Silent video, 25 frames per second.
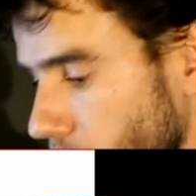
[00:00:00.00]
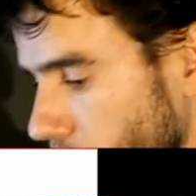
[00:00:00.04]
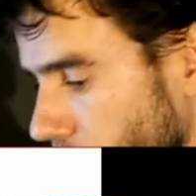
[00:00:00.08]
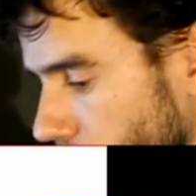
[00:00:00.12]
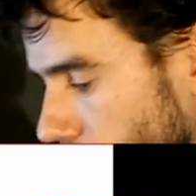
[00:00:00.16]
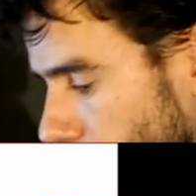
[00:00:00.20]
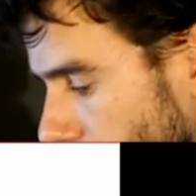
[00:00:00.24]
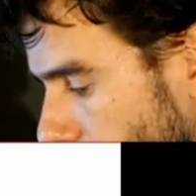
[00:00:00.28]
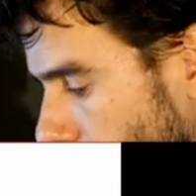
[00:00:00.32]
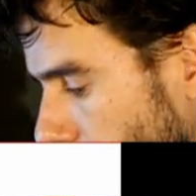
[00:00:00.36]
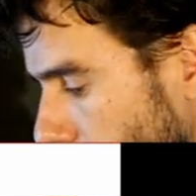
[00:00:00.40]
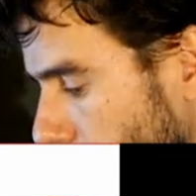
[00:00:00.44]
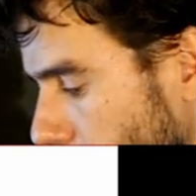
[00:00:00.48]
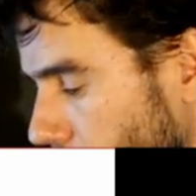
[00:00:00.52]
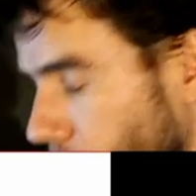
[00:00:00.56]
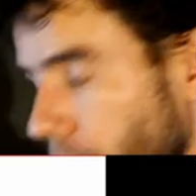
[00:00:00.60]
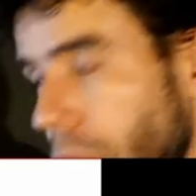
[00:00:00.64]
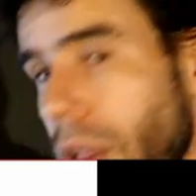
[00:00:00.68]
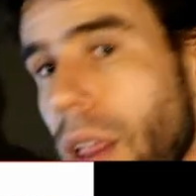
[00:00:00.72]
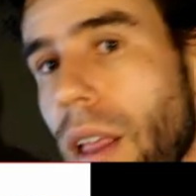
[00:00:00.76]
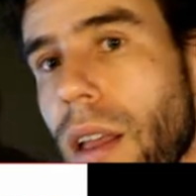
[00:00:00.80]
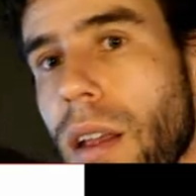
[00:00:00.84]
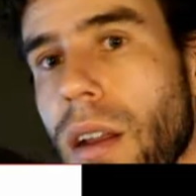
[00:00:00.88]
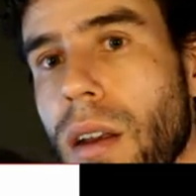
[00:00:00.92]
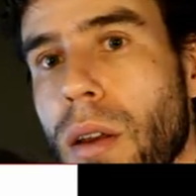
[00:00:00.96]
For example,
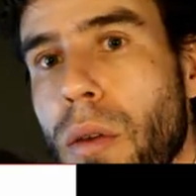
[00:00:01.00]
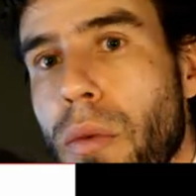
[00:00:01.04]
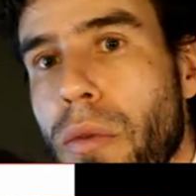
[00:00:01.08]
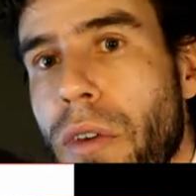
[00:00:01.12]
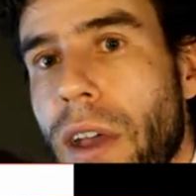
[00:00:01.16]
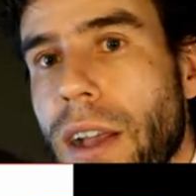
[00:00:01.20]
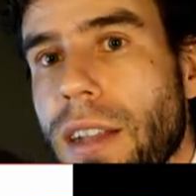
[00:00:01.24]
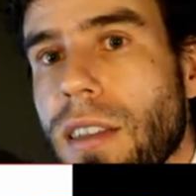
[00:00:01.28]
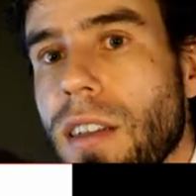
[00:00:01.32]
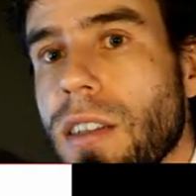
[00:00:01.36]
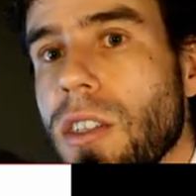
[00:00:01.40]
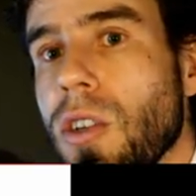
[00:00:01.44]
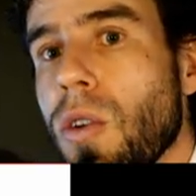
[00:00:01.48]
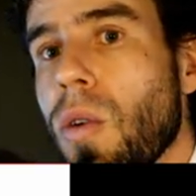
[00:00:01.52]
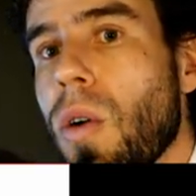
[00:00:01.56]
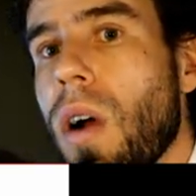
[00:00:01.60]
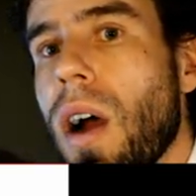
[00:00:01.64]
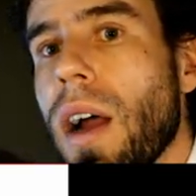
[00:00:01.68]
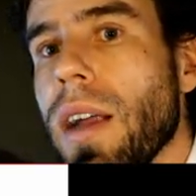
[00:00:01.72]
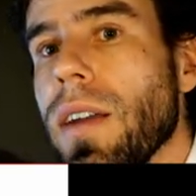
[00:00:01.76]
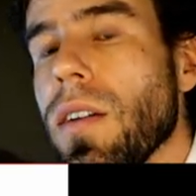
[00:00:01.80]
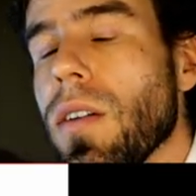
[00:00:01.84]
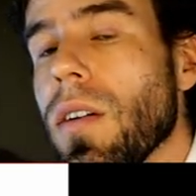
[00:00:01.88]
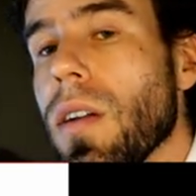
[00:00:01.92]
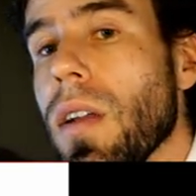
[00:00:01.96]
the fact that you're
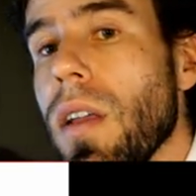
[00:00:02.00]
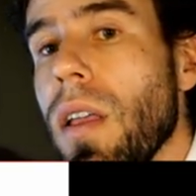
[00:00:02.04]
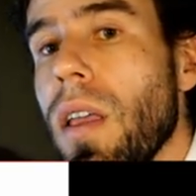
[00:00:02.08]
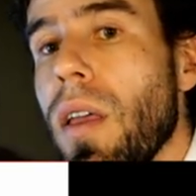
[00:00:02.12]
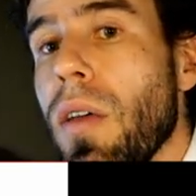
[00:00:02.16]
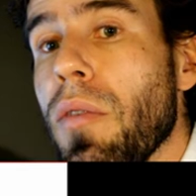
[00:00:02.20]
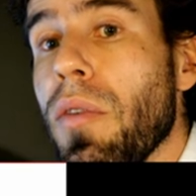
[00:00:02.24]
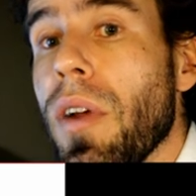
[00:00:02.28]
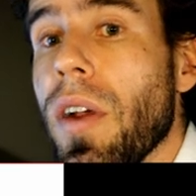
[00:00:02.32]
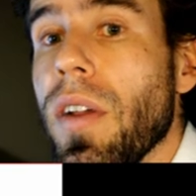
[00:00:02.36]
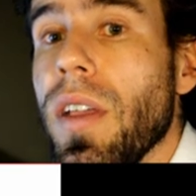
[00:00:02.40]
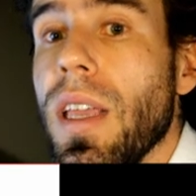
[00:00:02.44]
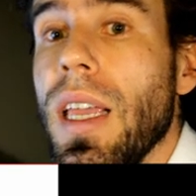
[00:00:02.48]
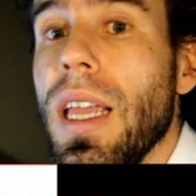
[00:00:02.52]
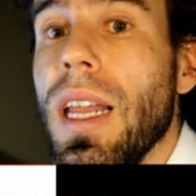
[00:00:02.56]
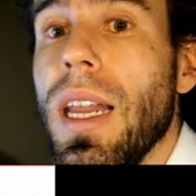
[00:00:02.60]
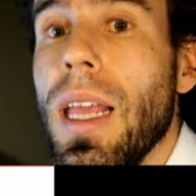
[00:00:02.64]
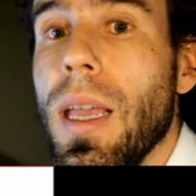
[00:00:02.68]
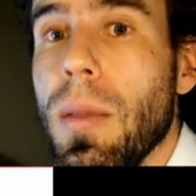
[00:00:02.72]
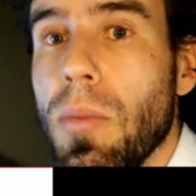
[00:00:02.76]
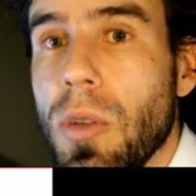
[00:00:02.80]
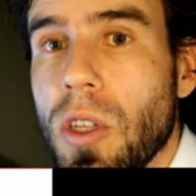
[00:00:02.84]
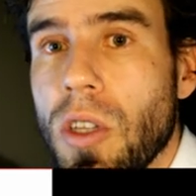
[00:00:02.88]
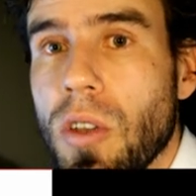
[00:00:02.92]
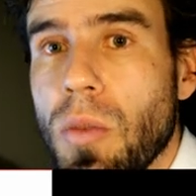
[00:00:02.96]
either a very
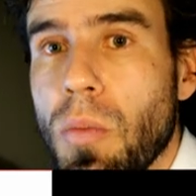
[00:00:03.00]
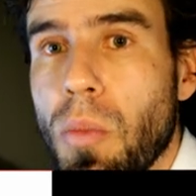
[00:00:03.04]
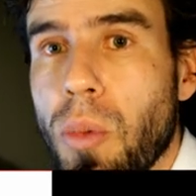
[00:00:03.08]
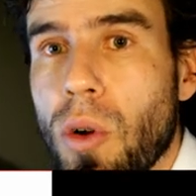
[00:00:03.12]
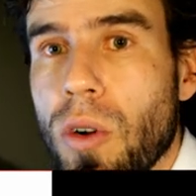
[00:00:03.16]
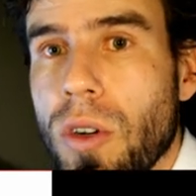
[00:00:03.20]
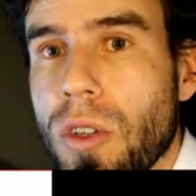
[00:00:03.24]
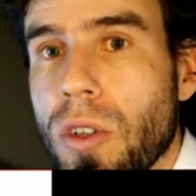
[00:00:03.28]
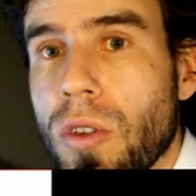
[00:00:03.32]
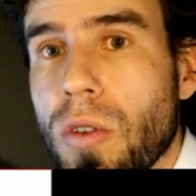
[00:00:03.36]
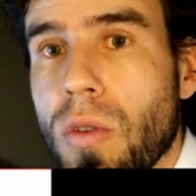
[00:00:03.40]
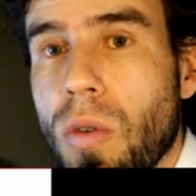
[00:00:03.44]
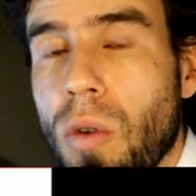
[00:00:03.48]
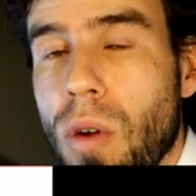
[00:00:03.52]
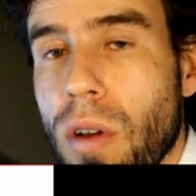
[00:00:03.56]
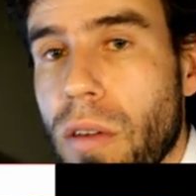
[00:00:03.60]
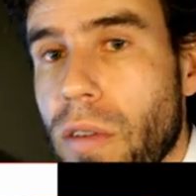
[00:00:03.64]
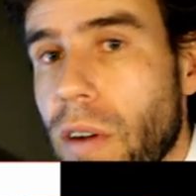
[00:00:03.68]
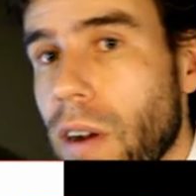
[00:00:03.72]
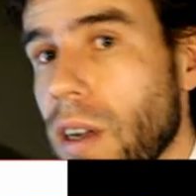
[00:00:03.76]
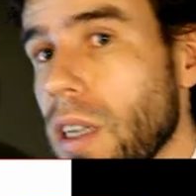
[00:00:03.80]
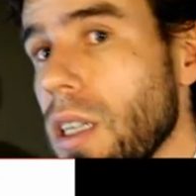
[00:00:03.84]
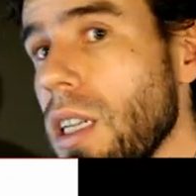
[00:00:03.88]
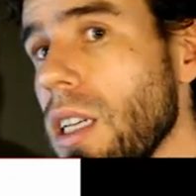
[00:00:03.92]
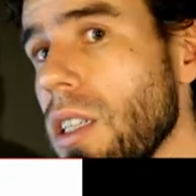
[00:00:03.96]
inhibited person or a
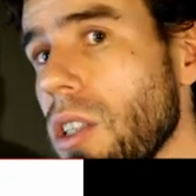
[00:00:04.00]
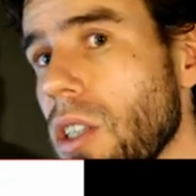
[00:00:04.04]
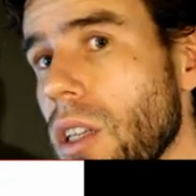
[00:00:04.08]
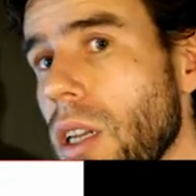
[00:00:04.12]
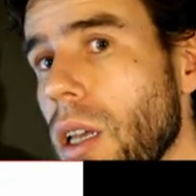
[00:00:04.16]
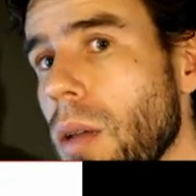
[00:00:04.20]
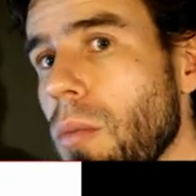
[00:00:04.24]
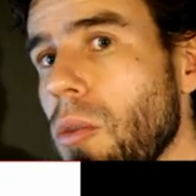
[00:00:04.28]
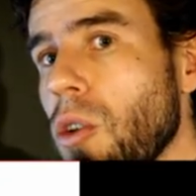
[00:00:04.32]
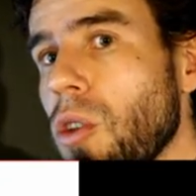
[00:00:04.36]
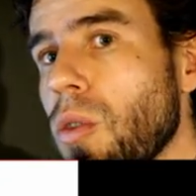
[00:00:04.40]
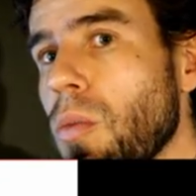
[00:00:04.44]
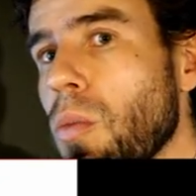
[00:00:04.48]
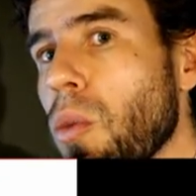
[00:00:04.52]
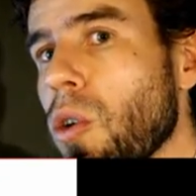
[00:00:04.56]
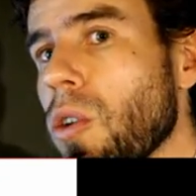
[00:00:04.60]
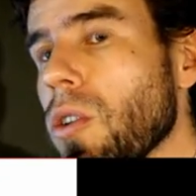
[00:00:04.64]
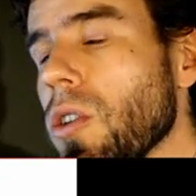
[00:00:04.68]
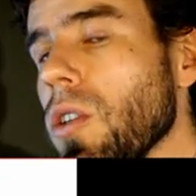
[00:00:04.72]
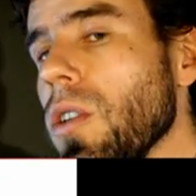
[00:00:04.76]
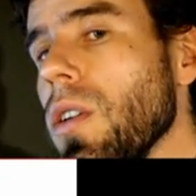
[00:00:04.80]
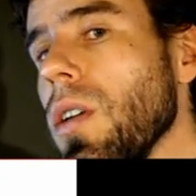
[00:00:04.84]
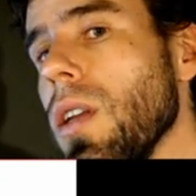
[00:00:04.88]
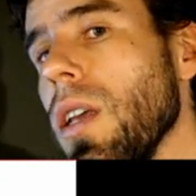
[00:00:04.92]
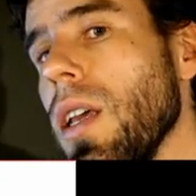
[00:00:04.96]
very disinhibited
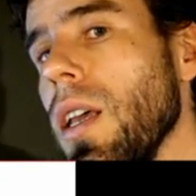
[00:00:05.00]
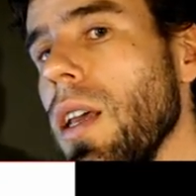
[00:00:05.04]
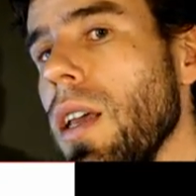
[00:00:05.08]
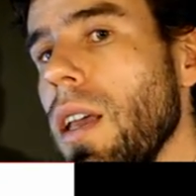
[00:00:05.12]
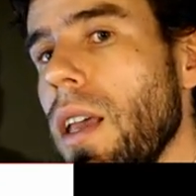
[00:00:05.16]
person